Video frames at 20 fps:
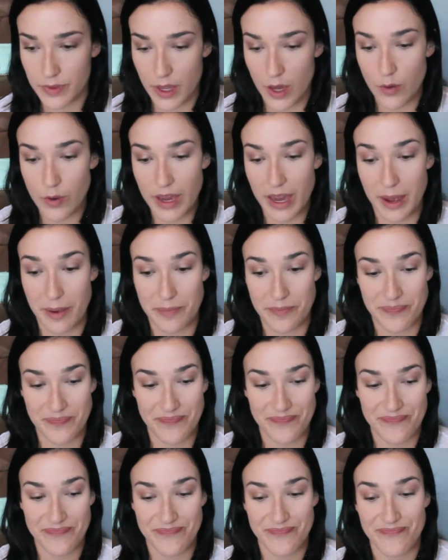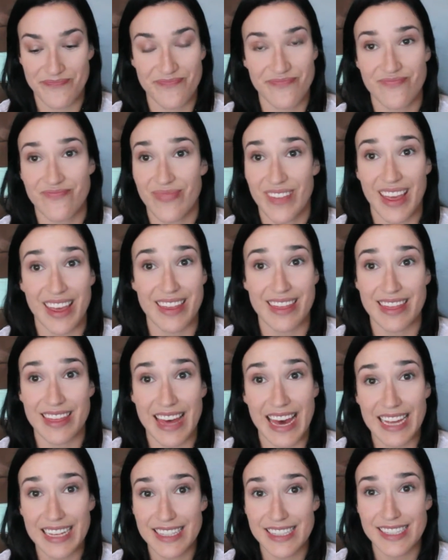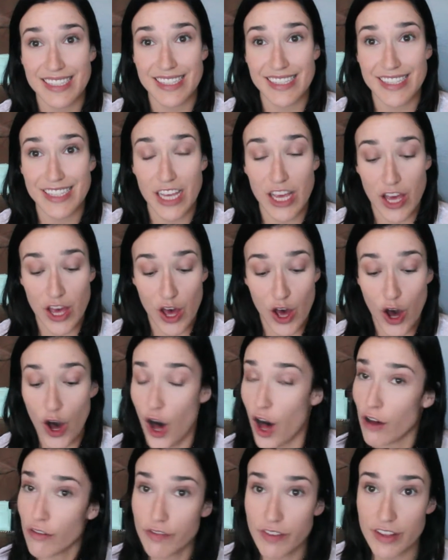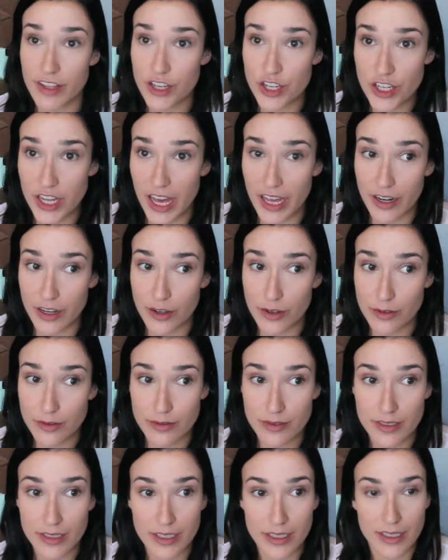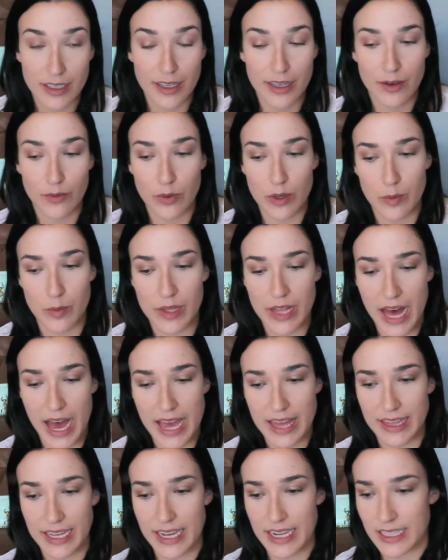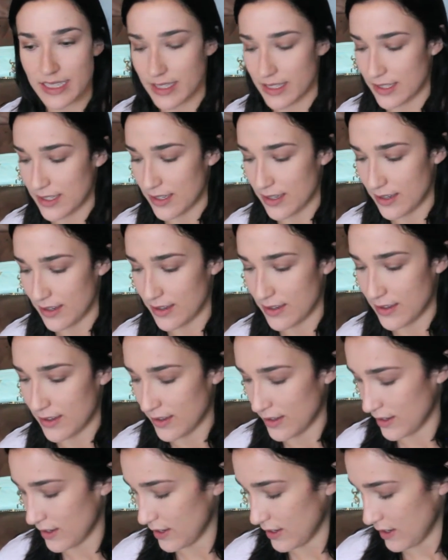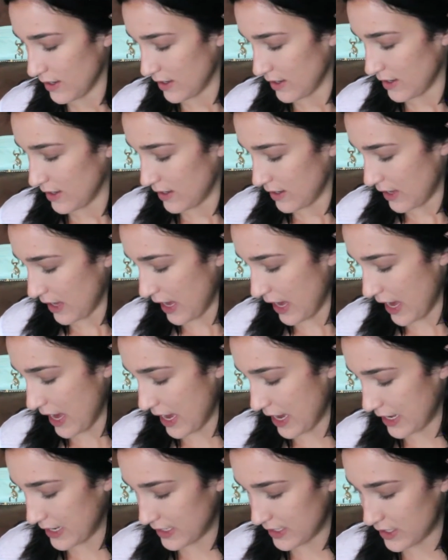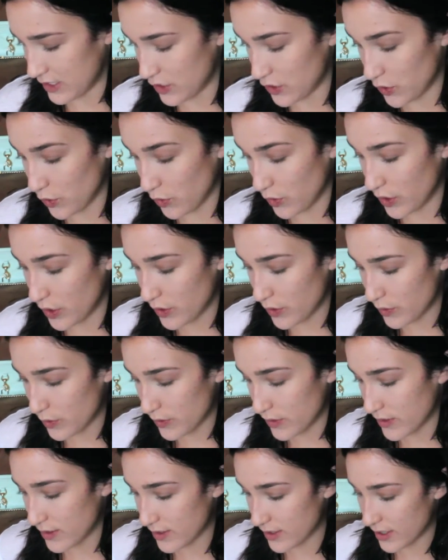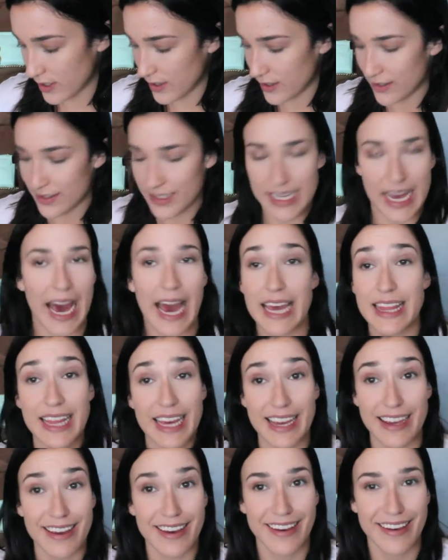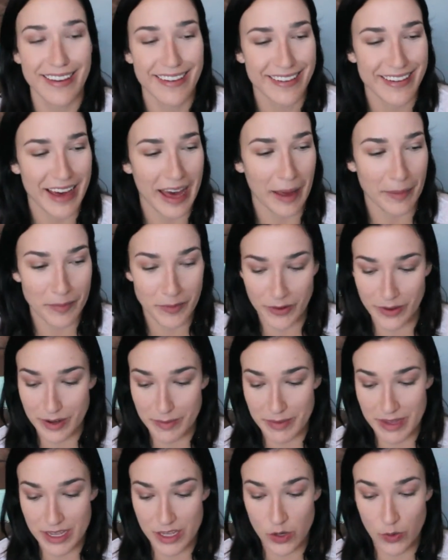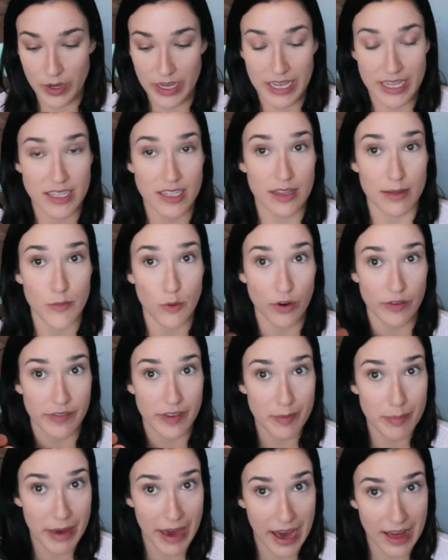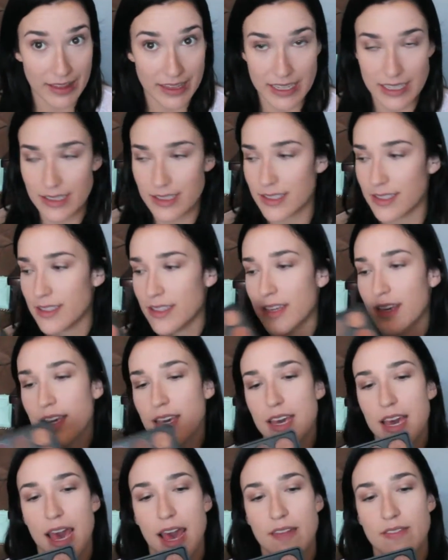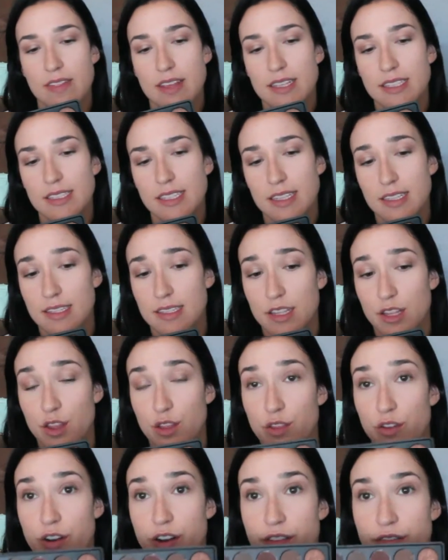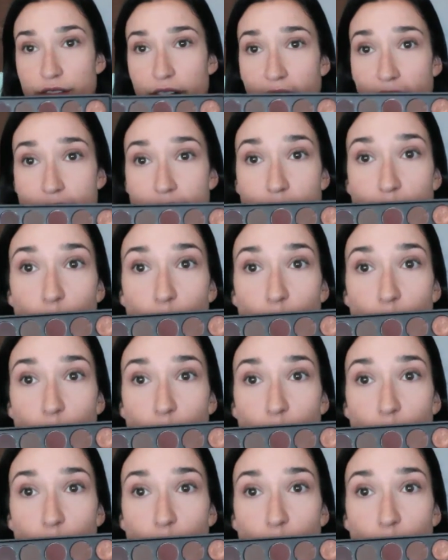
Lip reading: Okay, and that's all for the shadow. We will highlight, and to highlight, I'm going to be going into the Morphe palettes, and this is the 35